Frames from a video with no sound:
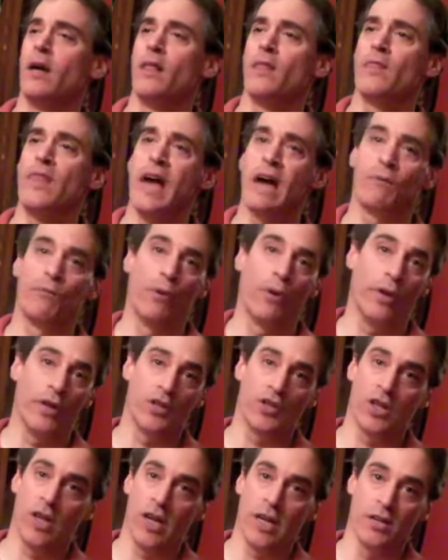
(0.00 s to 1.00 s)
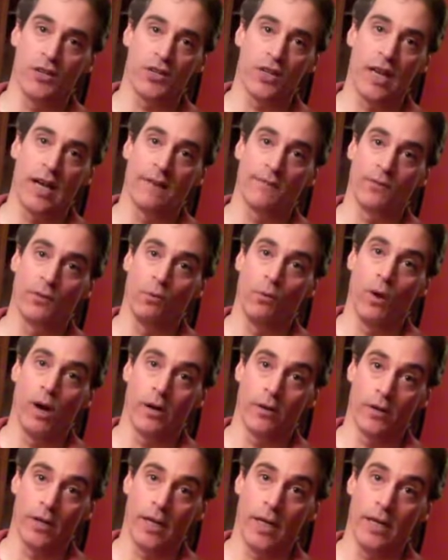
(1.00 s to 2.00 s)
That really changed after
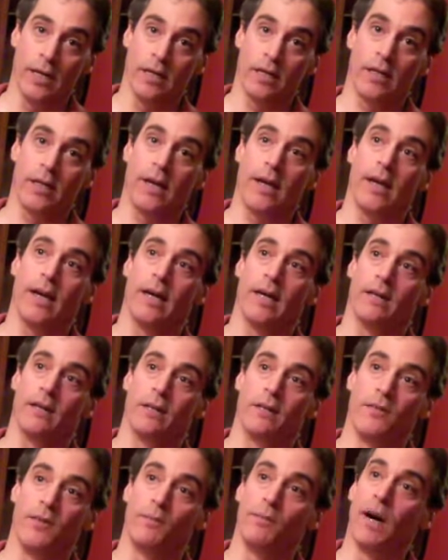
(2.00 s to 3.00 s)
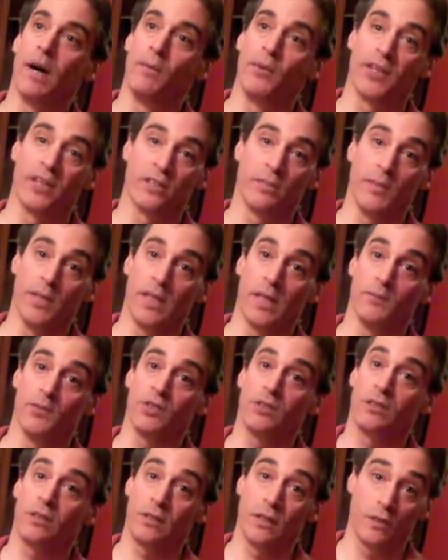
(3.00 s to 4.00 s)
Watergate, and the public has become
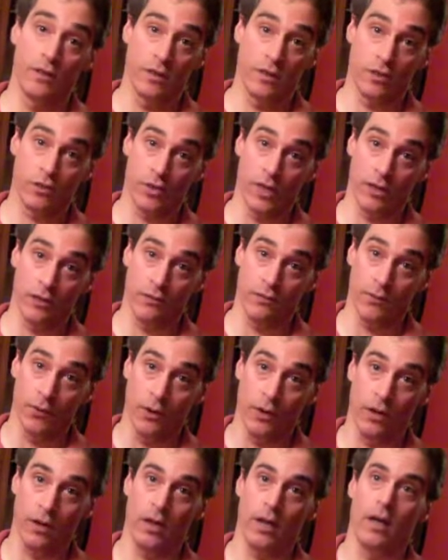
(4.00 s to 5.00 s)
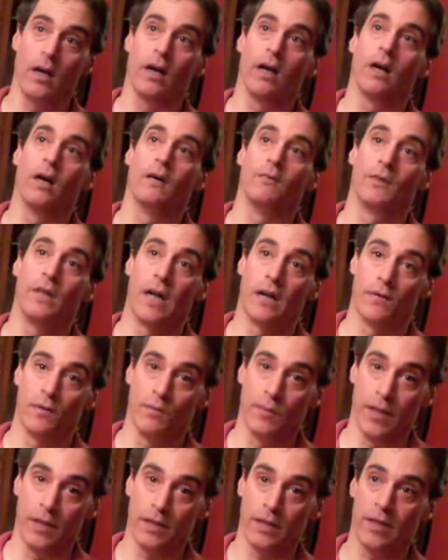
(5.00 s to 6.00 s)
so distrustful of
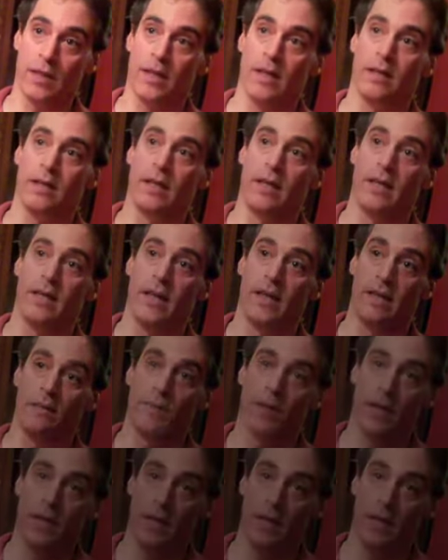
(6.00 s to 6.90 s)
government and anybody.